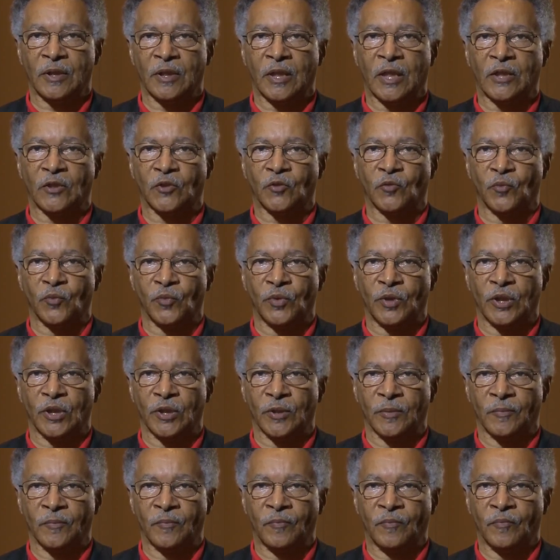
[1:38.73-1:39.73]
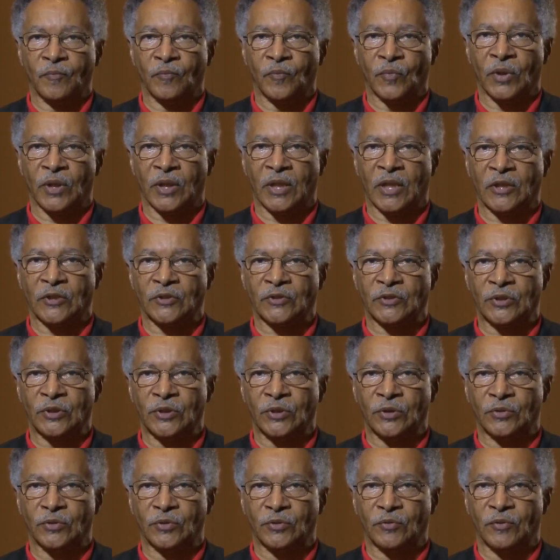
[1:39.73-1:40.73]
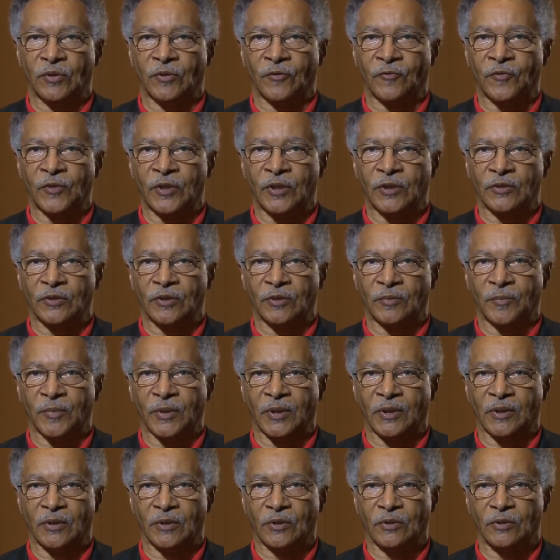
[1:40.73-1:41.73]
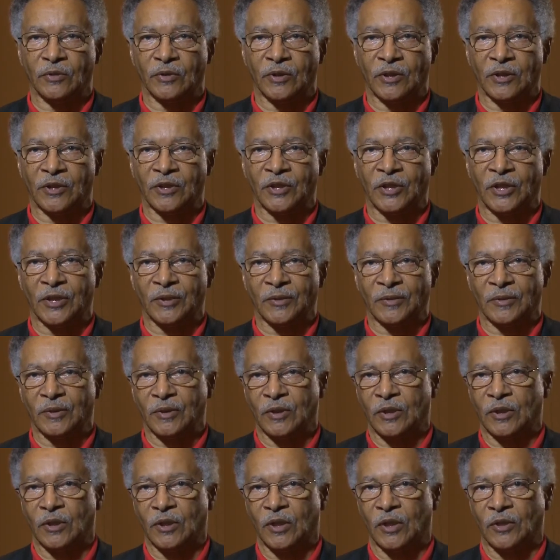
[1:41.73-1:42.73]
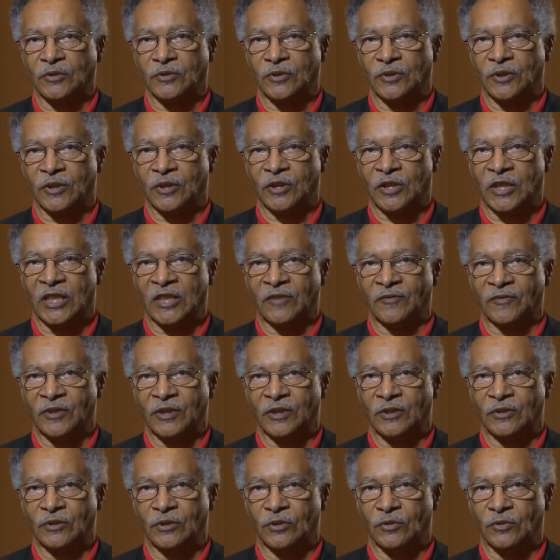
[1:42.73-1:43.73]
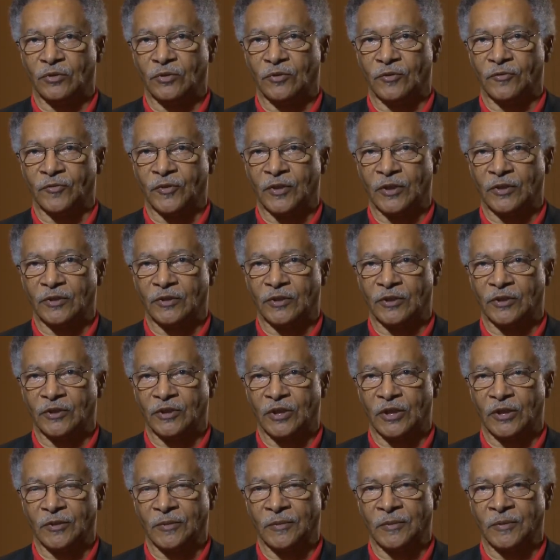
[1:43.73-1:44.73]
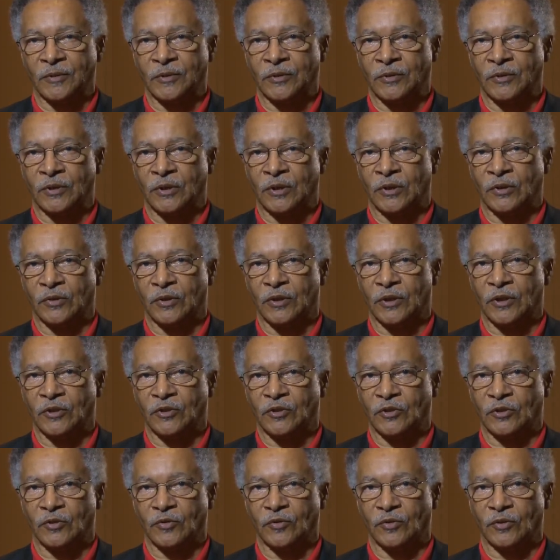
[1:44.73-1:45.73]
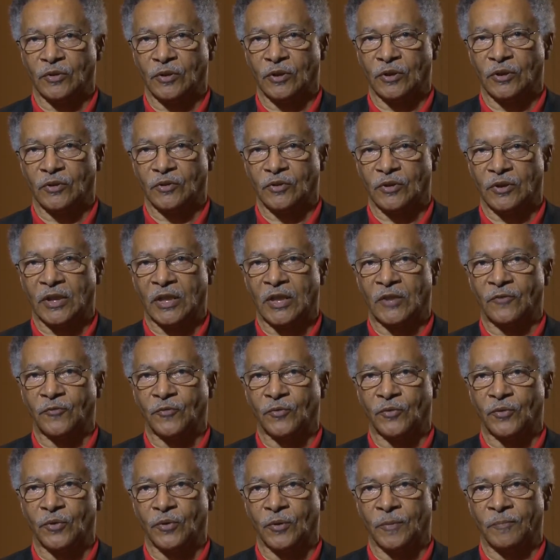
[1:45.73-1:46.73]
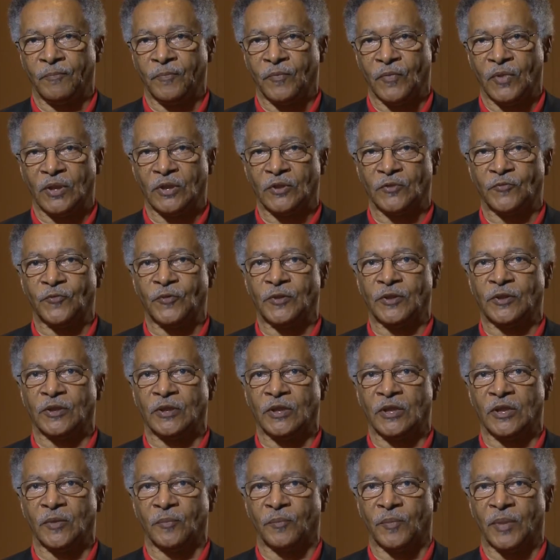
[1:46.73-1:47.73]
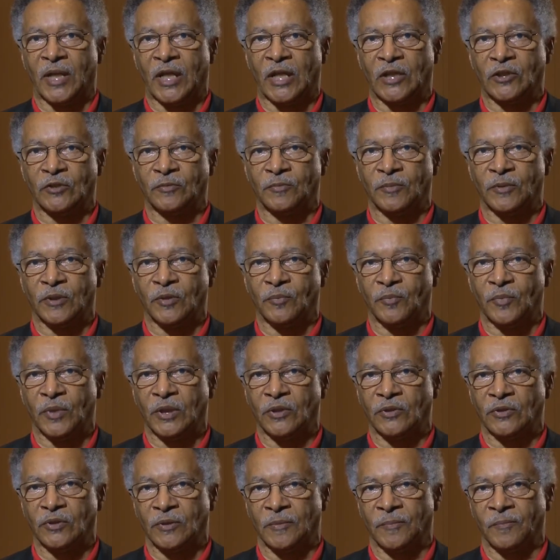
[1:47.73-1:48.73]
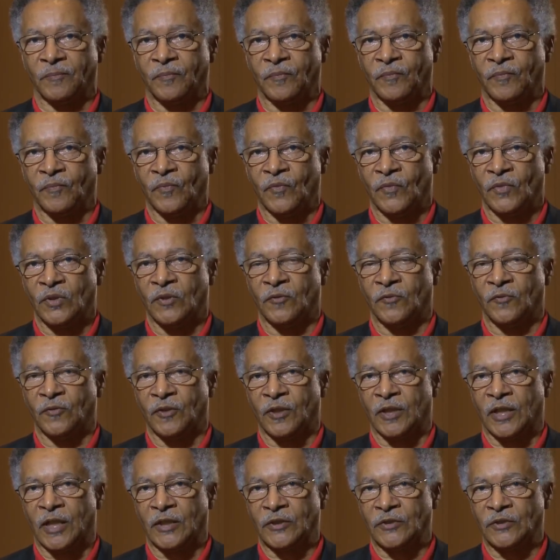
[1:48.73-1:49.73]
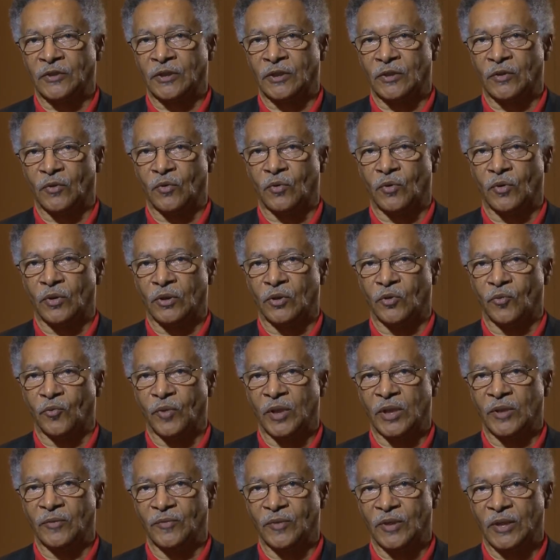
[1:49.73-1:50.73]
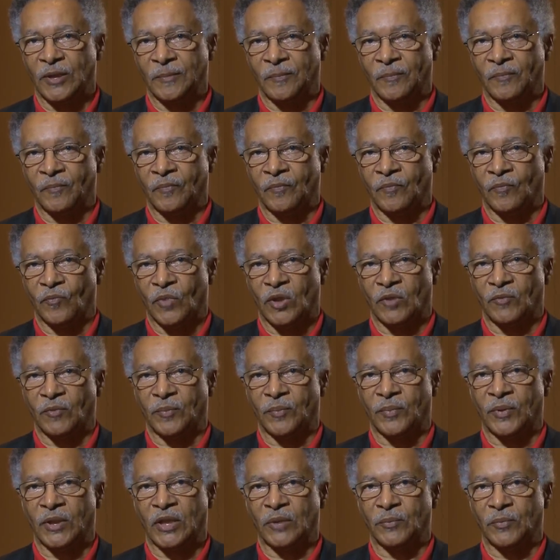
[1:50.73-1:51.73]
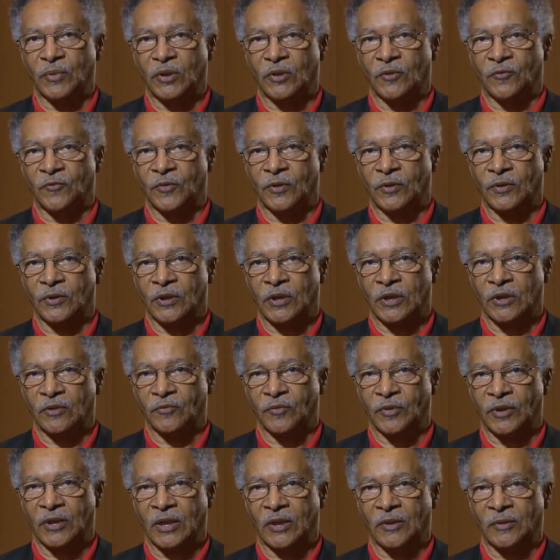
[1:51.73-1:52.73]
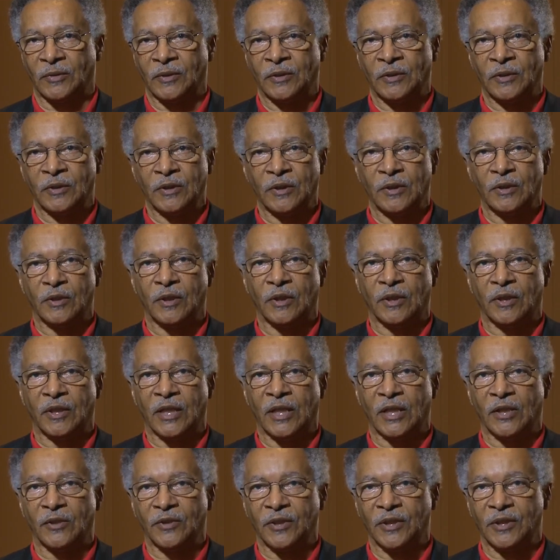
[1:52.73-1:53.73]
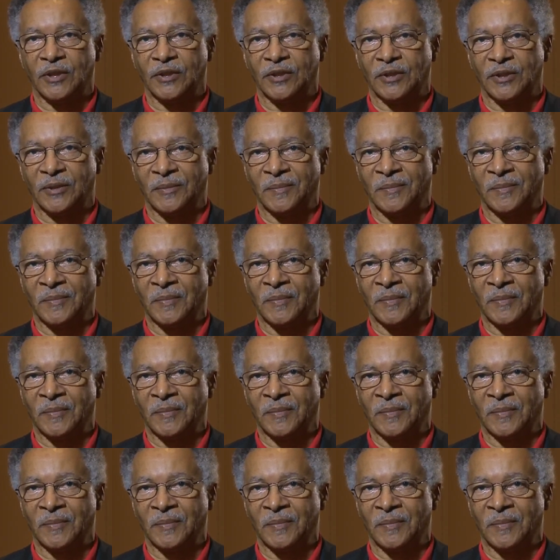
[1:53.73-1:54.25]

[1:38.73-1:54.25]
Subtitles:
x1, but x2 you will fail to detect, and also the time t2 you will fail to detect. So it is therefore, it is physically impossible to measure the velocity or the wavelength of a primary photon without annihilating it.